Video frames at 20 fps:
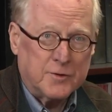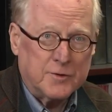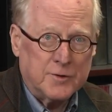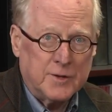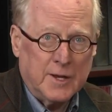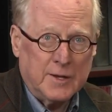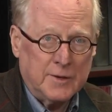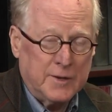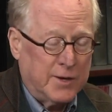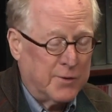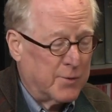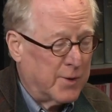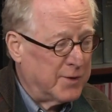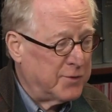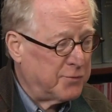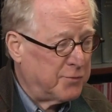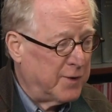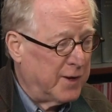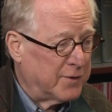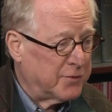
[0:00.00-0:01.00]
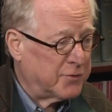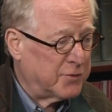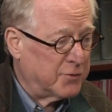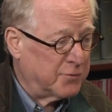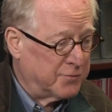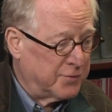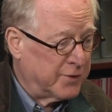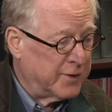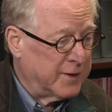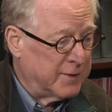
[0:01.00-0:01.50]
a 10 day rice fast, so a
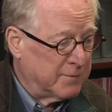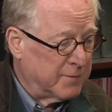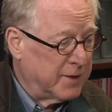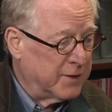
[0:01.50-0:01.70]
very